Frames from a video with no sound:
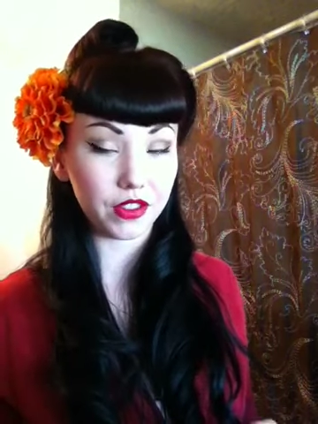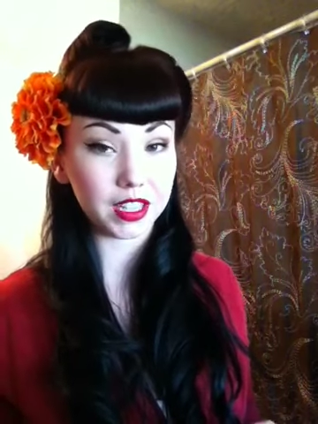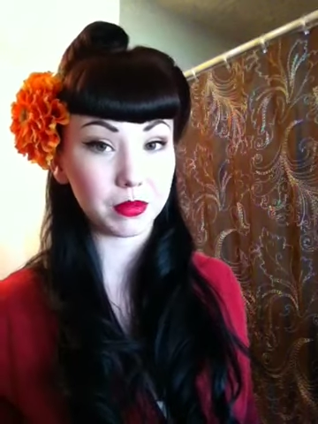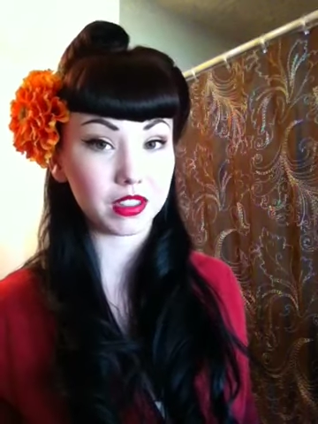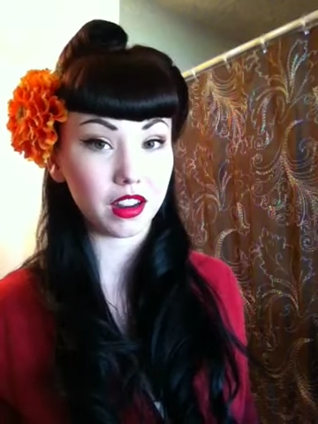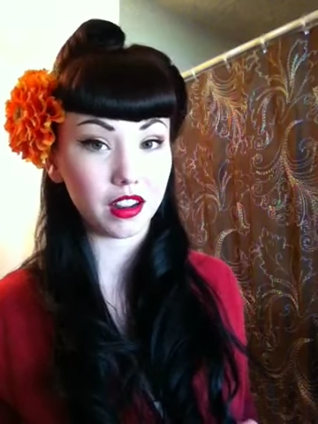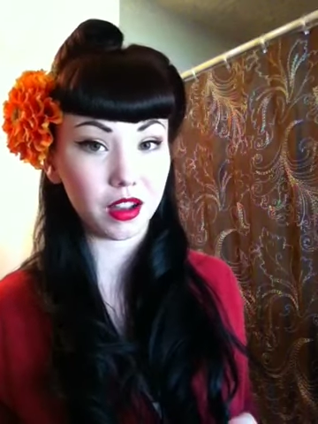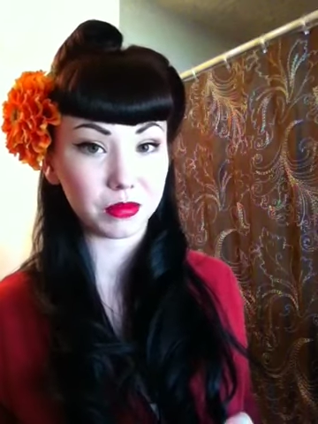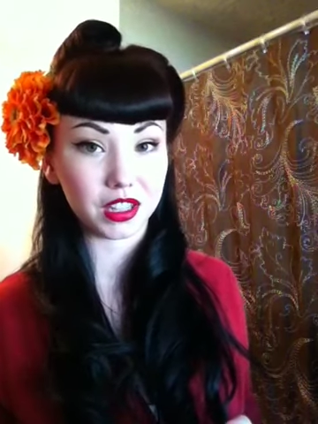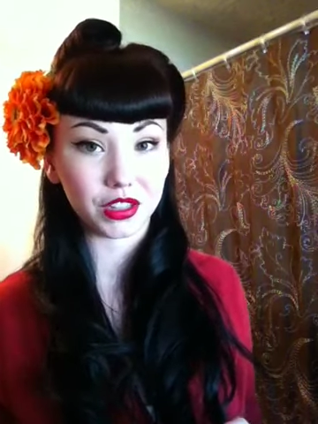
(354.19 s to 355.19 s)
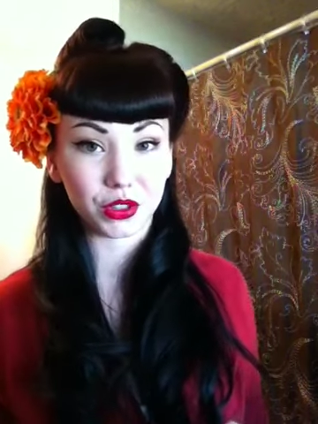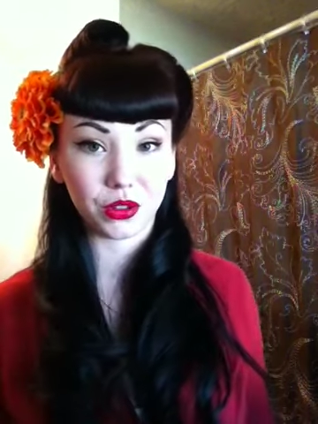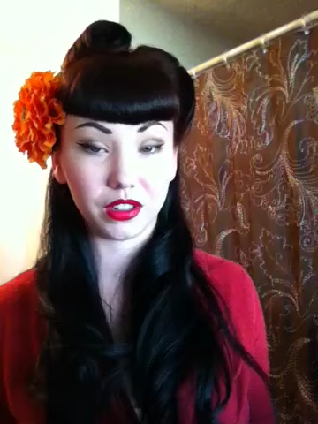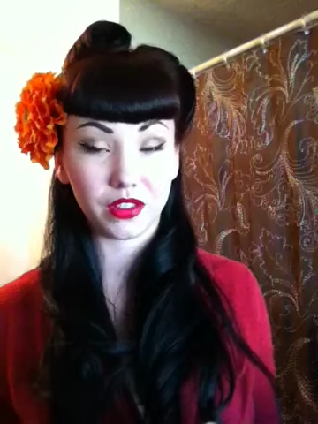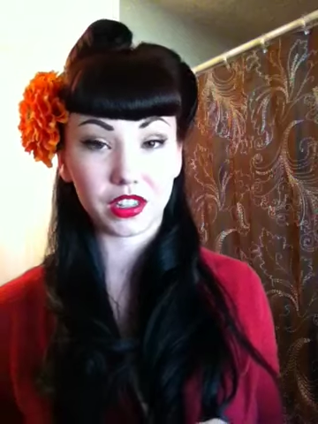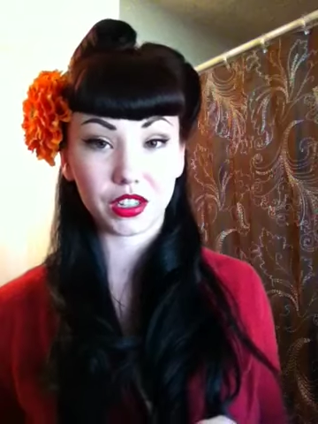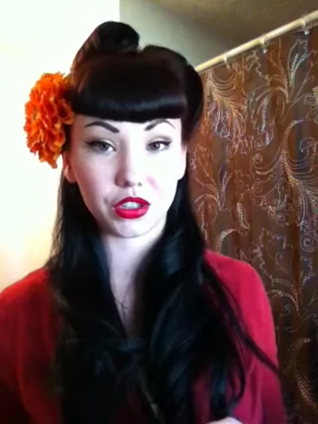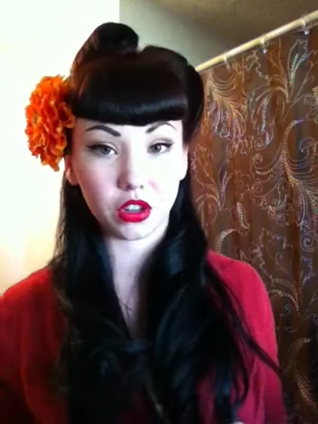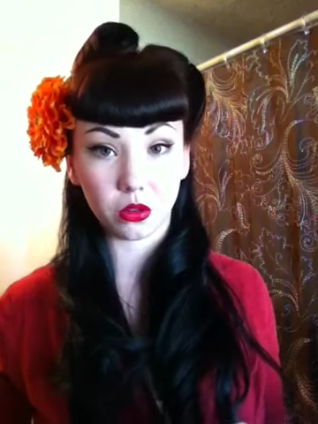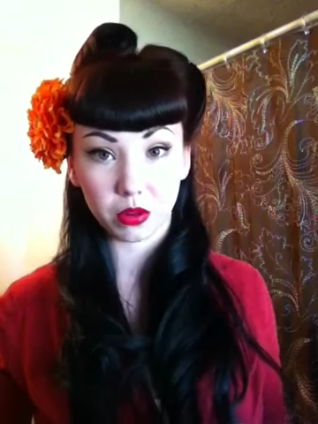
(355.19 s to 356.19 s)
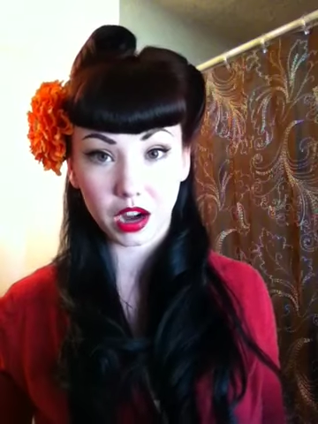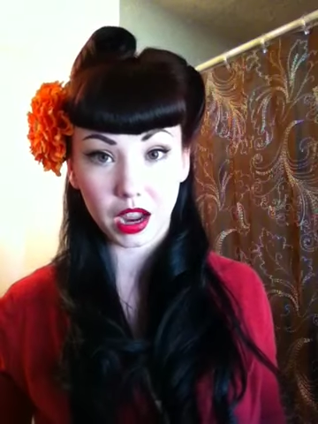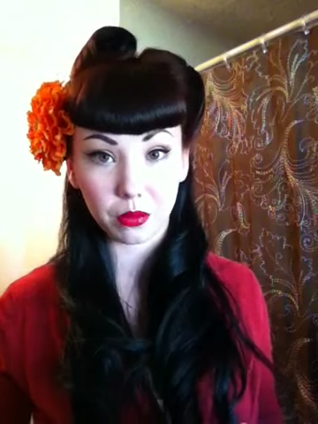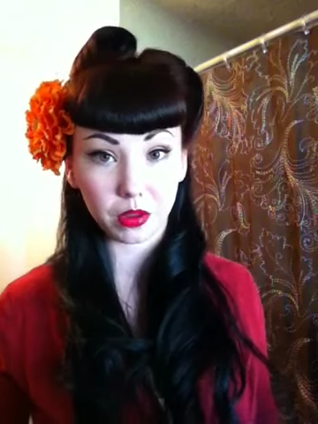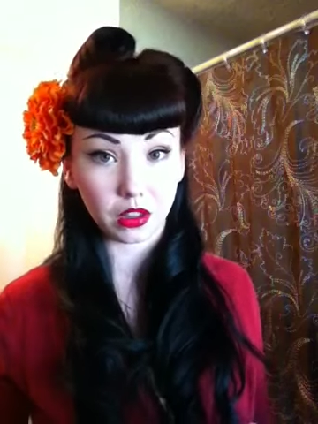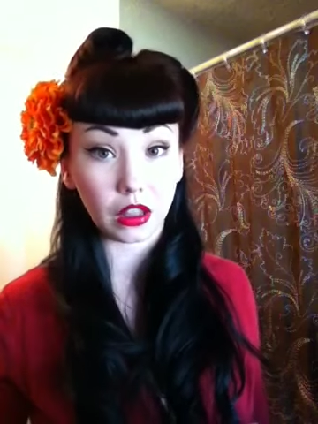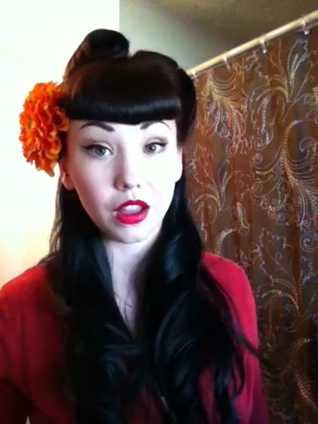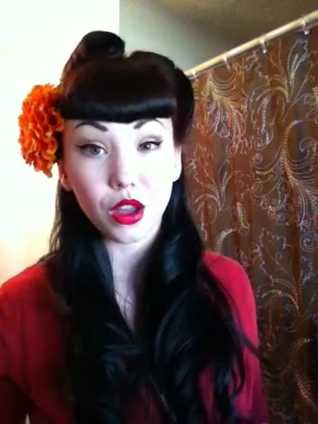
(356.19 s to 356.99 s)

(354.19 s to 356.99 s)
facebook.com/theonlyvintagedoll, where I will